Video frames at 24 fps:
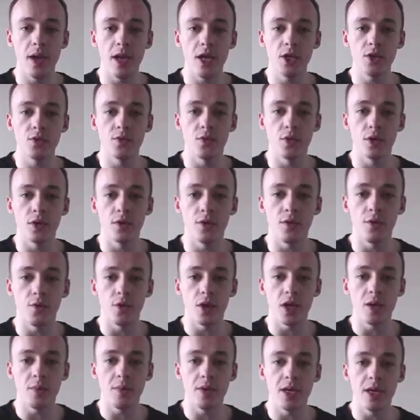page for the
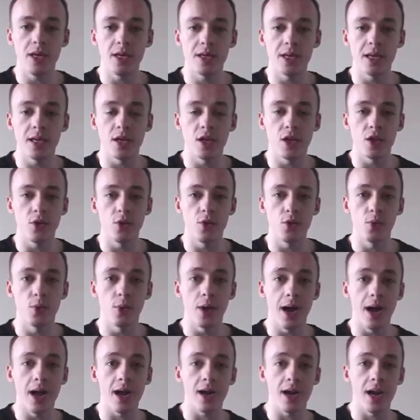freebie that you
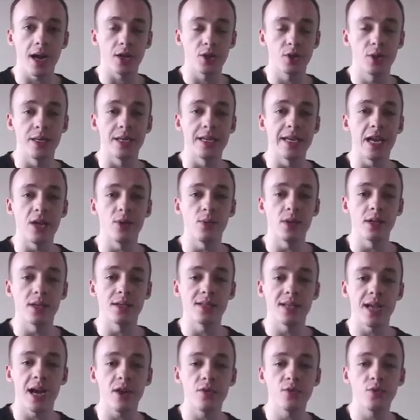actually get with the
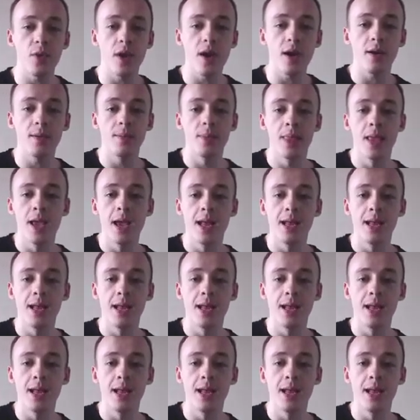software.